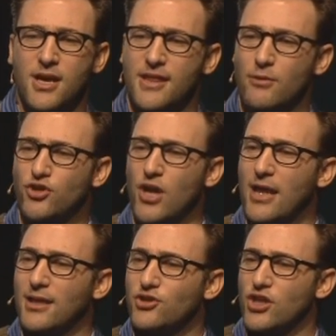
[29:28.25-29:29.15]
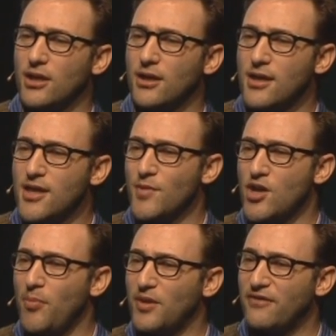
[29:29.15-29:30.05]
They were challenging the
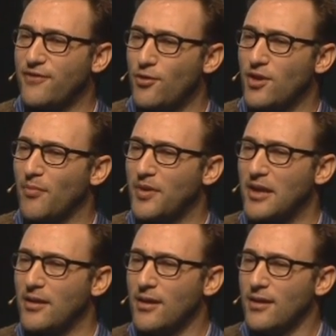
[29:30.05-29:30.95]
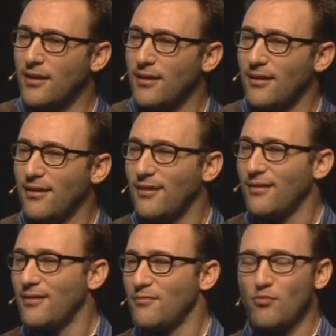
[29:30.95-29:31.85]
monopoly phone company,
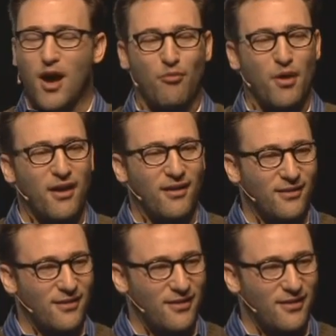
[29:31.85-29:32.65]
Ma Bell.